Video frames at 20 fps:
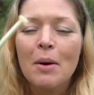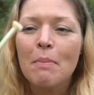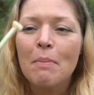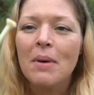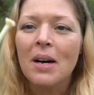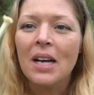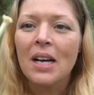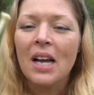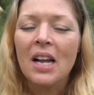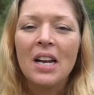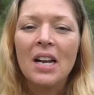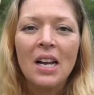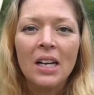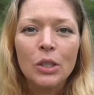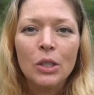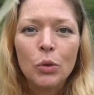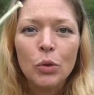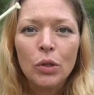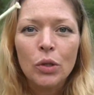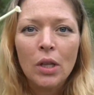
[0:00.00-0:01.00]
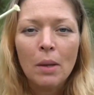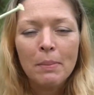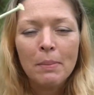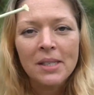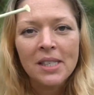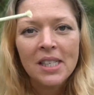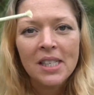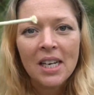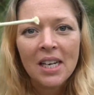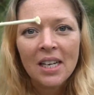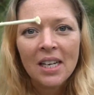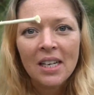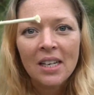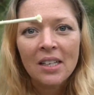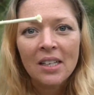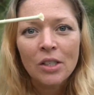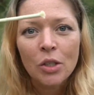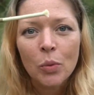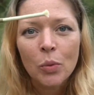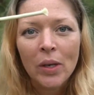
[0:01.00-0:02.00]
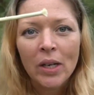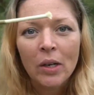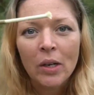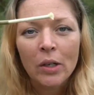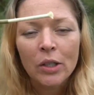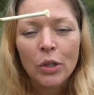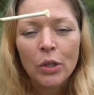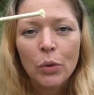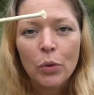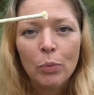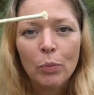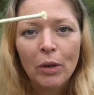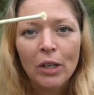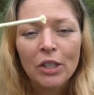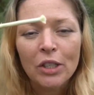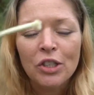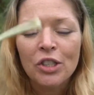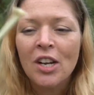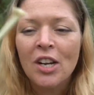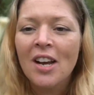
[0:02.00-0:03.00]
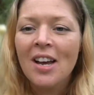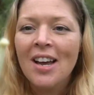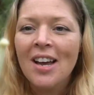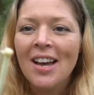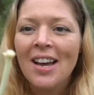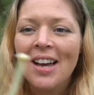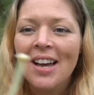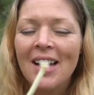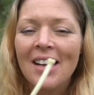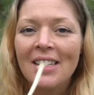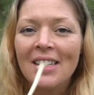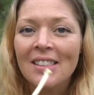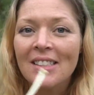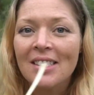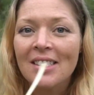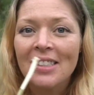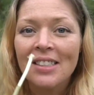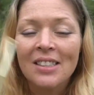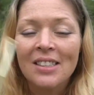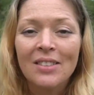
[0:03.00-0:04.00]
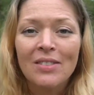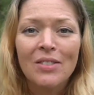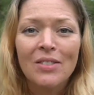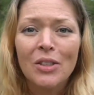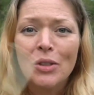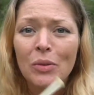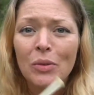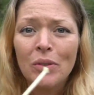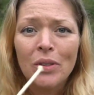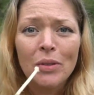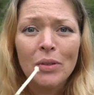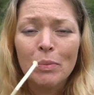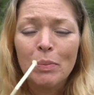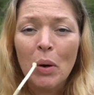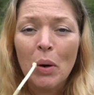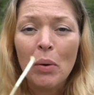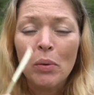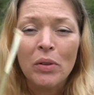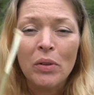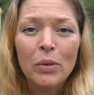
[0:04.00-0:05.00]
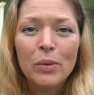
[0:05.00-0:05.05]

my natural Maasai twig toothbrush and do use both.